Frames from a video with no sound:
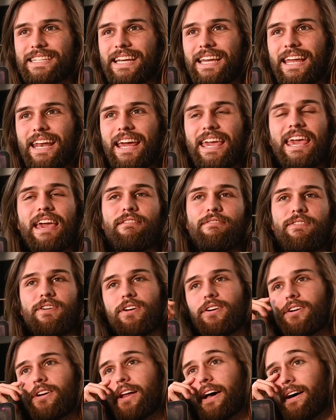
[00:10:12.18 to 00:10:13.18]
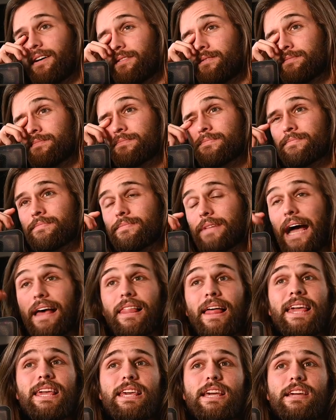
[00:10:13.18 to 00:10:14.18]
And I can't figure it out. I
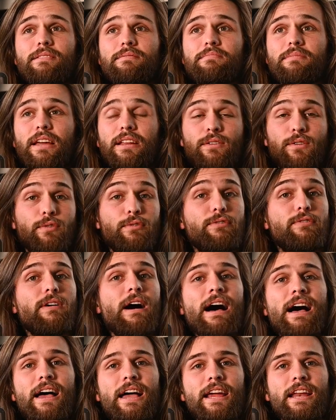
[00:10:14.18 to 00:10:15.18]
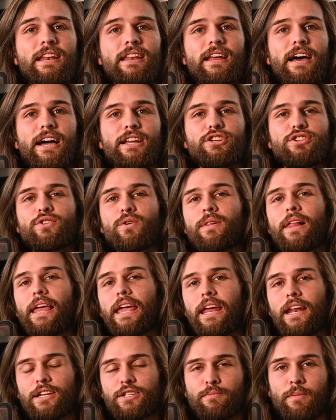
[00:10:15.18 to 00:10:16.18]
like it, it's fine, I just don't
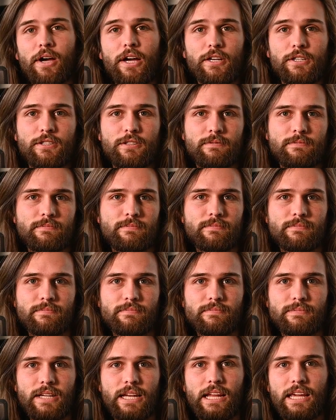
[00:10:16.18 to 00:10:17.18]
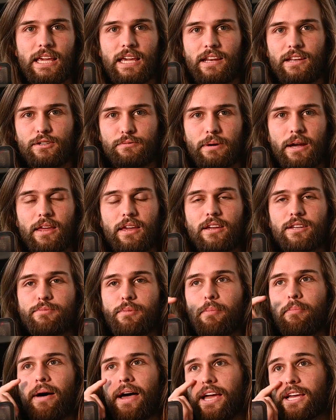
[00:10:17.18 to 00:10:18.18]
like it as much. And again, it's probably because of
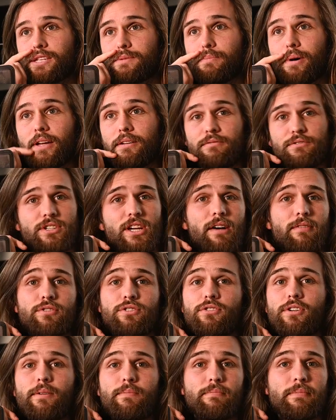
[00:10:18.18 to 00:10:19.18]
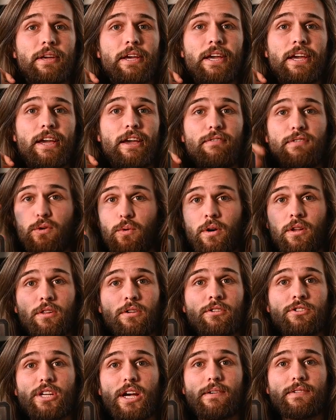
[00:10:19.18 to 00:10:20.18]
my bias, but JavaScript, if you want to
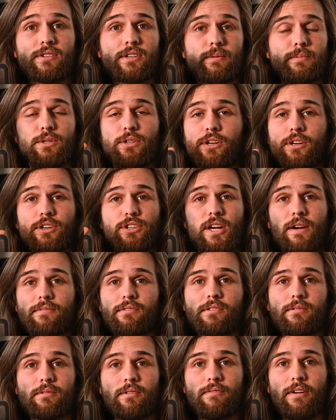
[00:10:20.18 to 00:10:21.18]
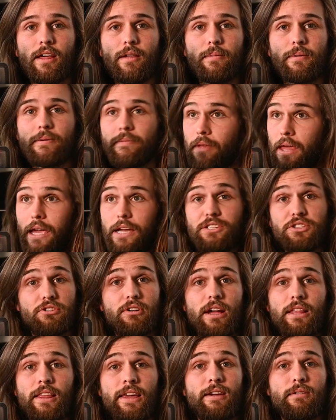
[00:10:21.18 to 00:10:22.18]
learn JavaScript or you're a JavaScript developer, it's a
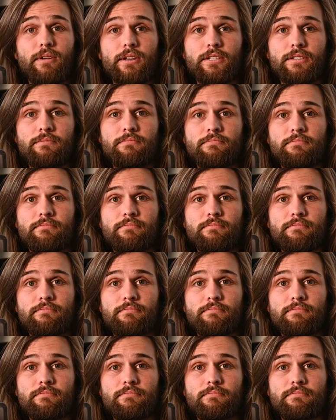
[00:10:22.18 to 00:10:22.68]
great language.